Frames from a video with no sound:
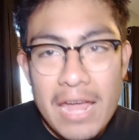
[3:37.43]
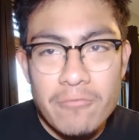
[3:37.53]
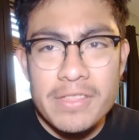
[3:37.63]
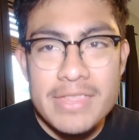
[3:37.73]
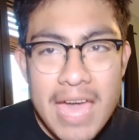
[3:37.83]

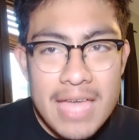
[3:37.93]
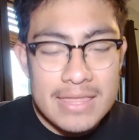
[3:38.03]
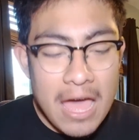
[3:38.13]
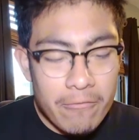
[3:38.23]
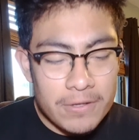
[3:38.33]
with
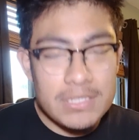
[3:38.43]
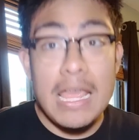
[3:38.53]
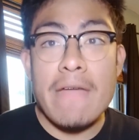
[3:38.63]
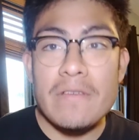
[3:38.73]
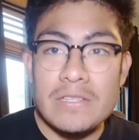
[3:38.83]
that was
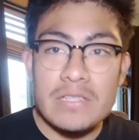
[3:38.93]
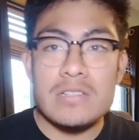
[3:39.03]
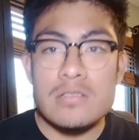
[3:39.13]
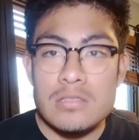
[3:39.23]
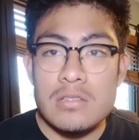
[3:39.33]
every single